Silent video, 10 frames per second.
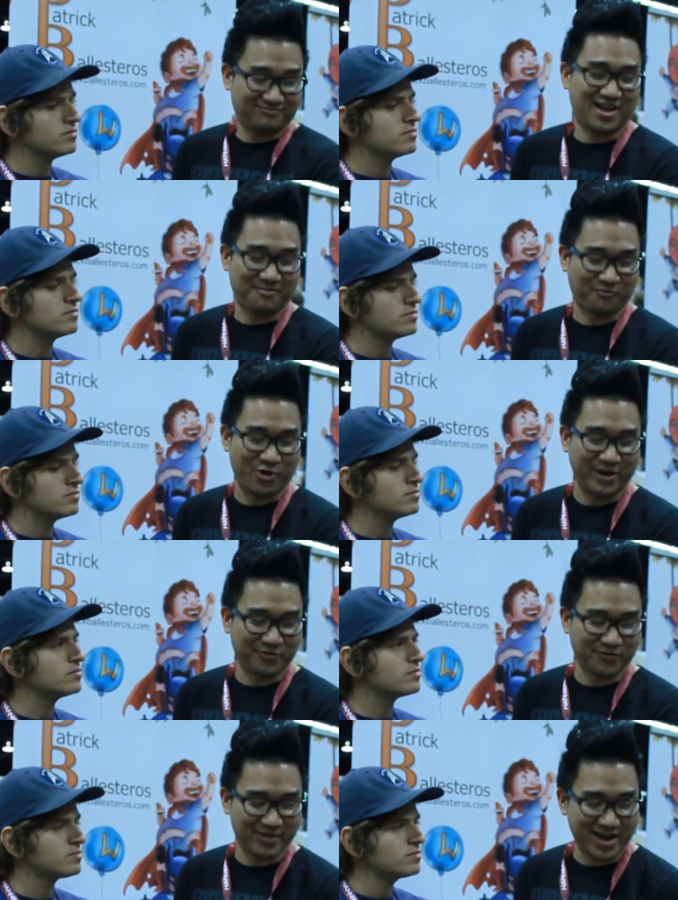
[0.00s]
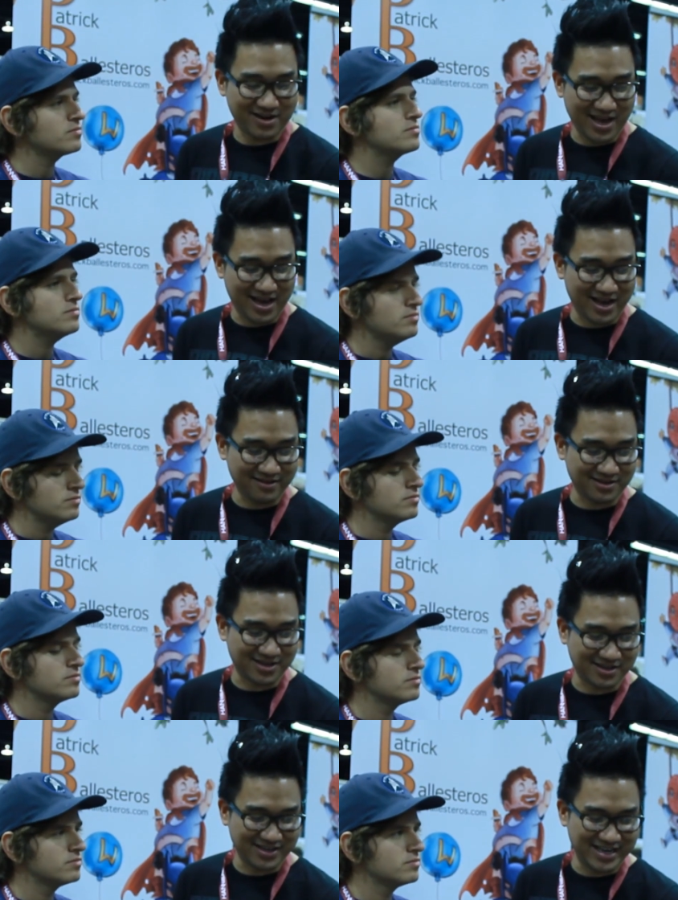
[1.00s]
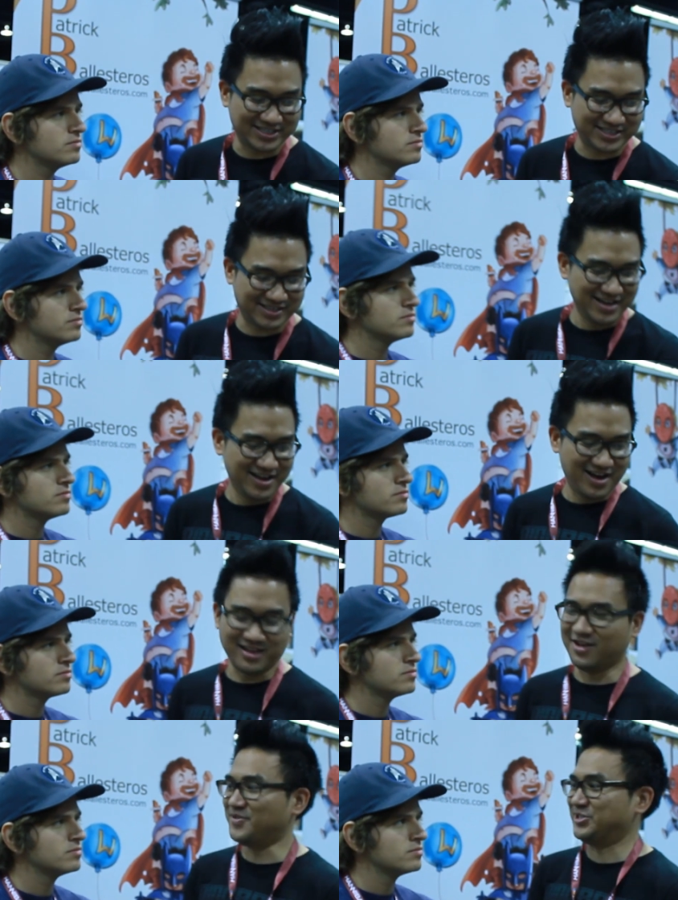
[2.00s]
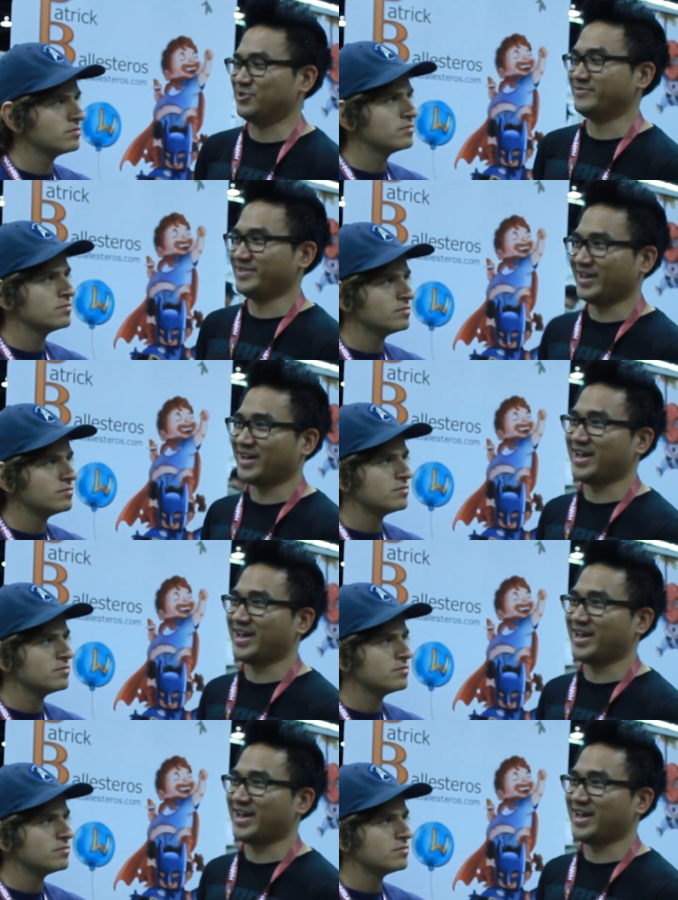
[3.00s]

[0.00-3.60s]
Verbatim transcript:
Speaker 1: I'm grateful for that, and uh, it's just I love the show, and it got